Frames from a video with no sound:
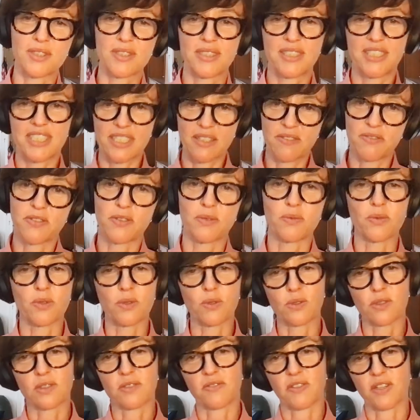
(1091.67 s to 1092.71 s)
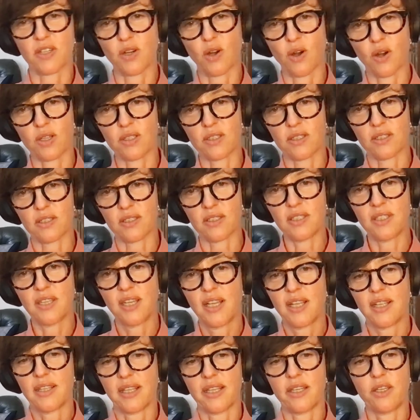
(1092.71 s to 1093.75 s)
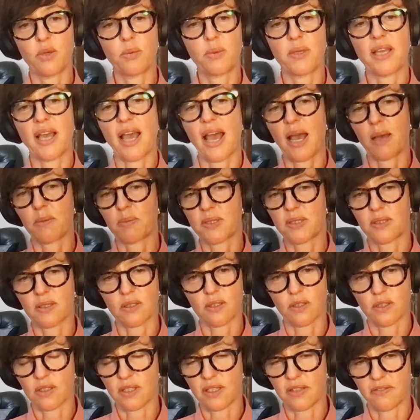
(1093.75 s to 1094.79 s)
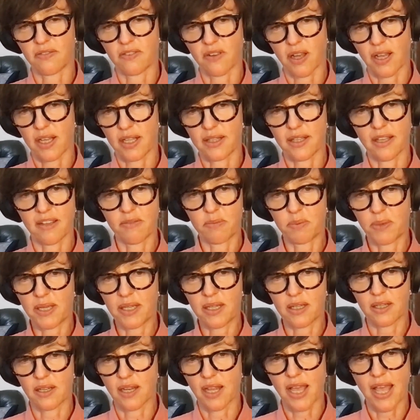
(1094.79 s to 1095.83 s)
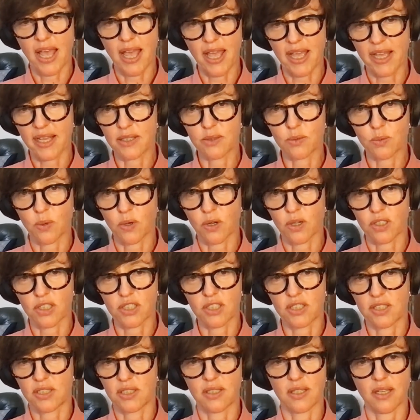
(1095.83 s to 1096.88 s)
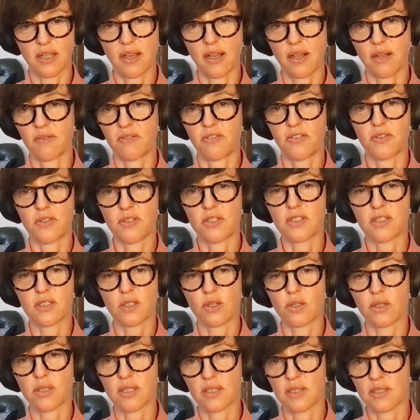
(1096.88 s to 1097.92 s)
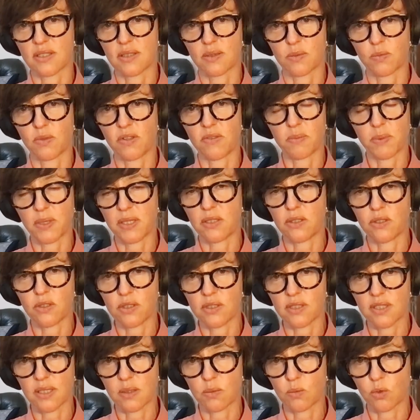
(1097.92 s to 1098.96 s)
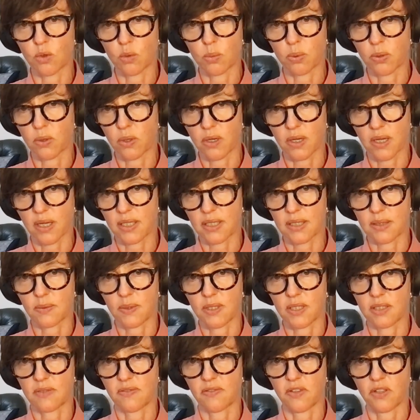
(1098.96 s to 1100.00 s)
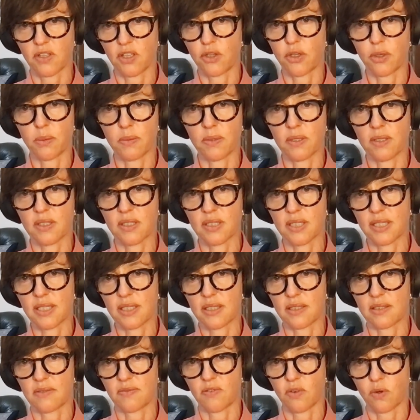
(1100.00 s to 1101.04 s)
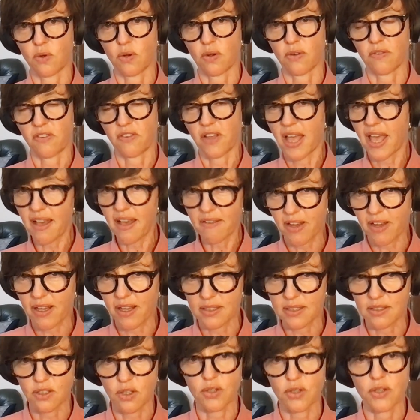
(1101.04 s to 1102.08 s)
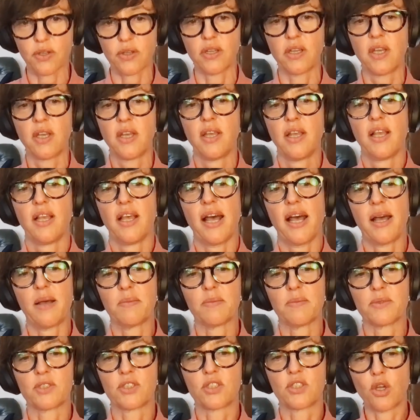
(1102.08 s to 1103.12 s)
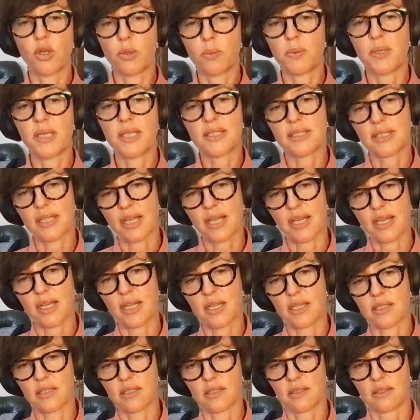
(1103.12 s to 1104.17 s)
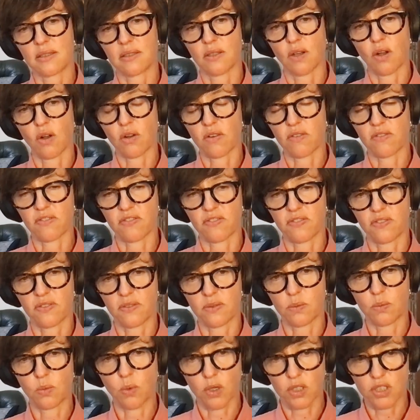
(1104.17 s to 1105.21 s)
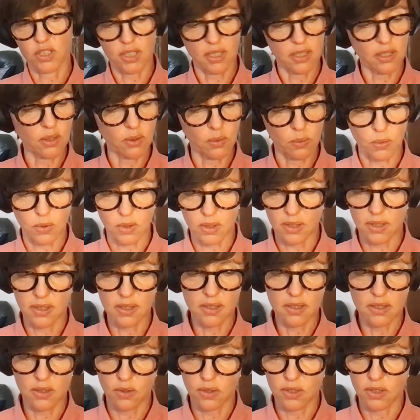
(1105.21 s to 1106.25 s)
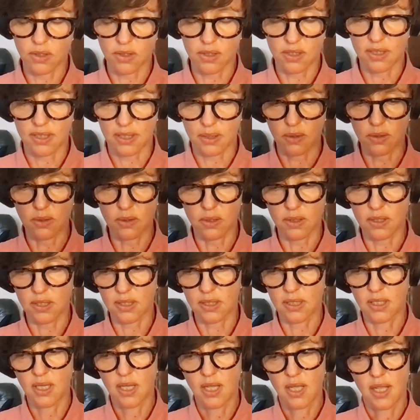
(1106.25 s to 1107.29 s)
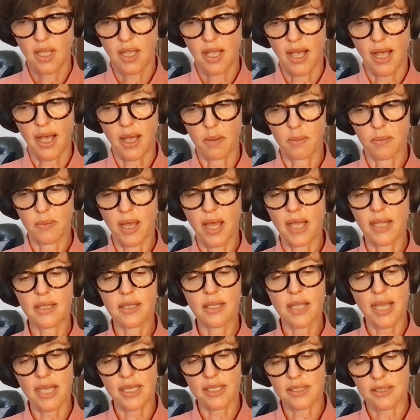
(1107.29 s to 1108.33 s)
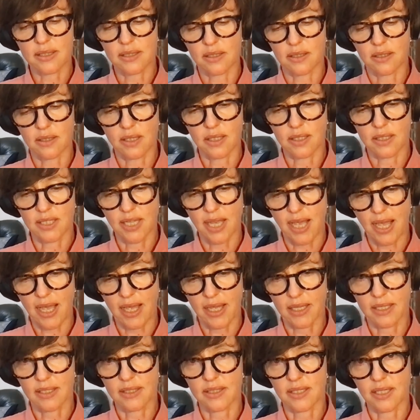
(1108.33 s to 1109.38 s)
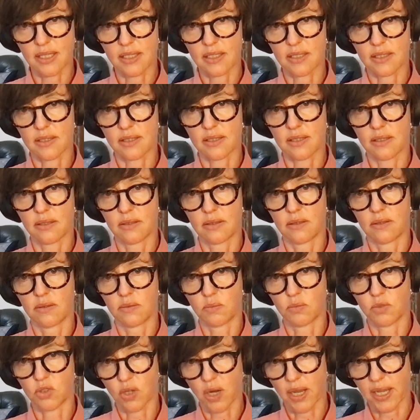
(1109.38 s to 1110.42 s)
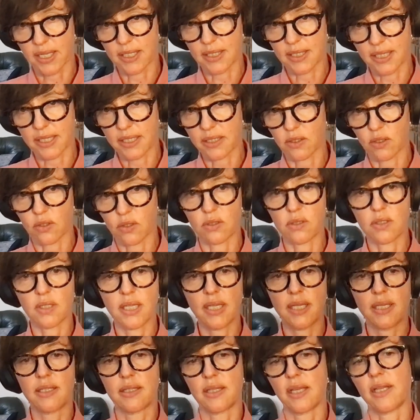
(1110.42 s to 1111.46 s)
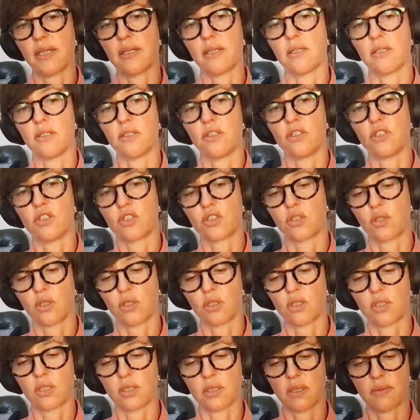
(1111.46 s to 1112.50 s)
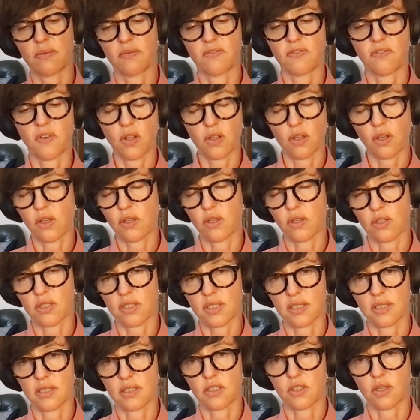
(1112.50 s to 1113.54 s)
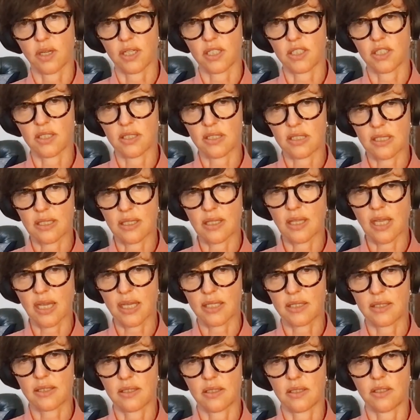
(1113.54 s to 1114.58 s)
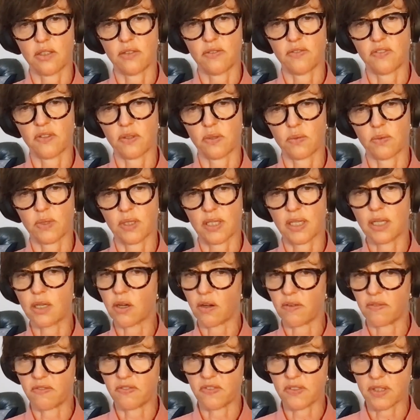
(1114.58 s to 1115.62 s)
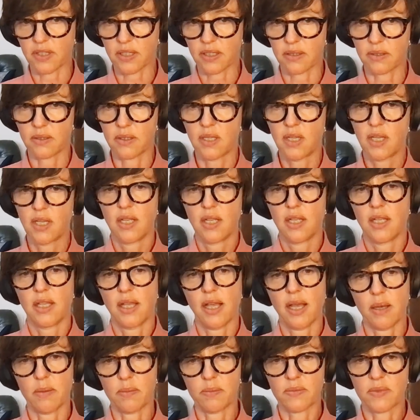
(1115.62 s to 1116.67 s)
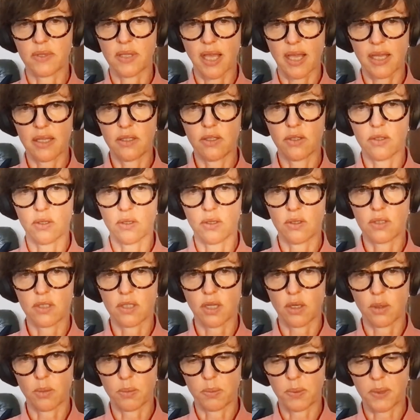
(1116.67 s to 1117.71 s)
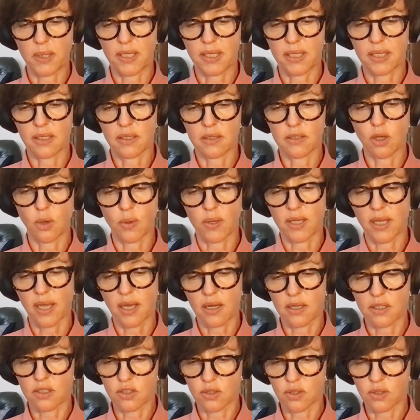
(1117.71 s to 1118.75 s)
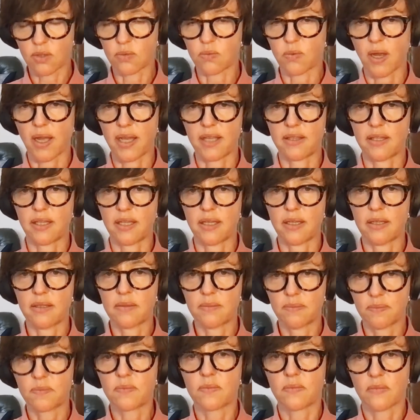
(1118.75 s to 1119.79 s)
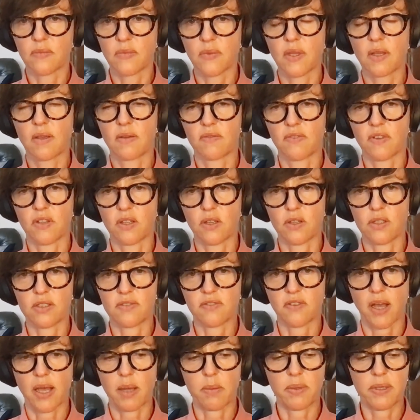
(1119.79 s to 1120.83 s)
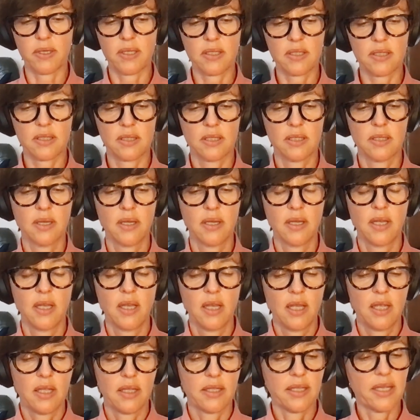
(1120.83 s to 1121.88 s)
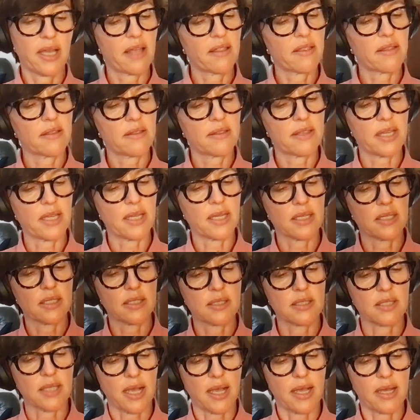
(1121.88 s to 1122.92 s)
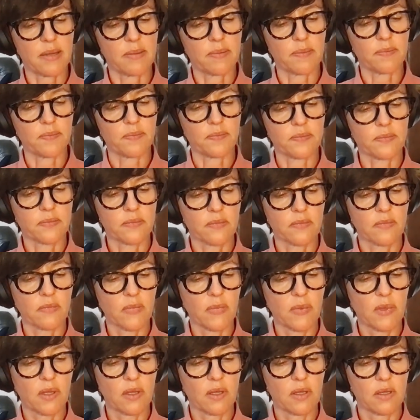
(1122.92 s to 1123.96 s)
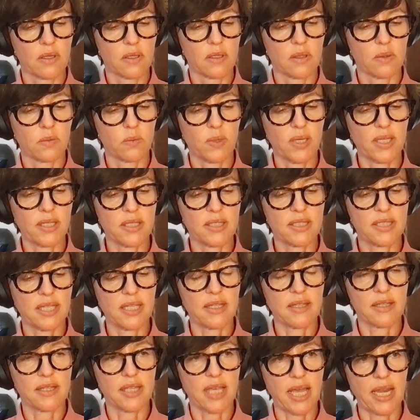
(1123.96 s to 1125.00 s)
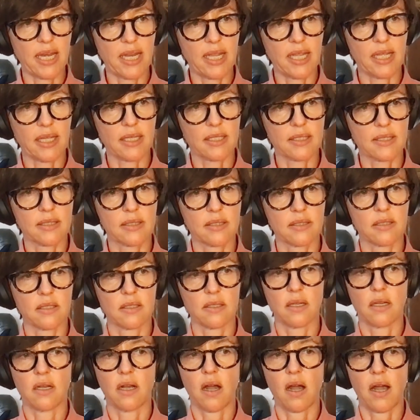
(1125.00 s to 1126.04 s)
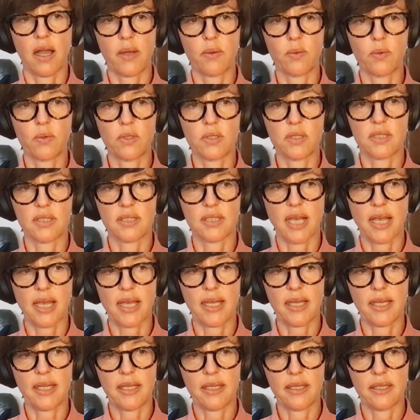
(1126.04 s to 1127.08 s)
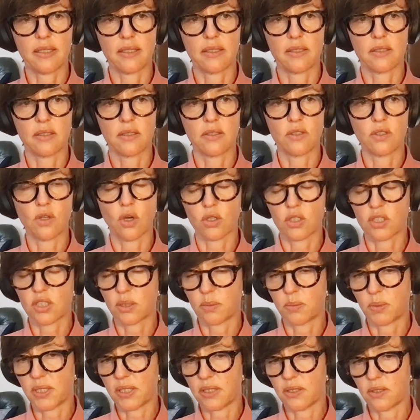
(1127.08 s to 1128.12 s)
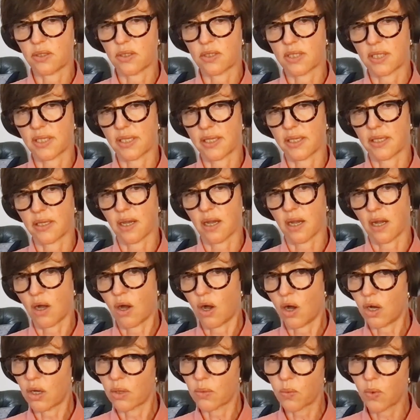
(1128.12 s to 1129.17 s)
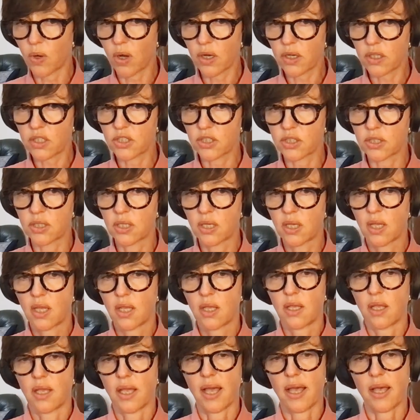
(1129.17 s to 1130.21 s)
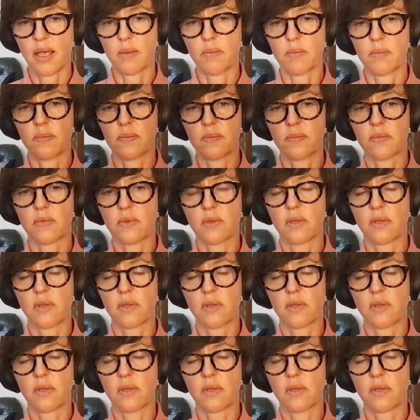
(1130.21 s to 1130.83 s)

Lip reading: different rules for cotton, then you'll be absolutely fine. They've been hand washed for as long as we've been using wool products, which for humans is for forever. So don't be scared of washing your woolens or your silks. Unless the tag says dry clean only, then you should follow those instructions unless you feel really confident that you're going to be knowing how to do the right thing for those fibers. The other things with synthetics, I would say not to be using a hot wash. The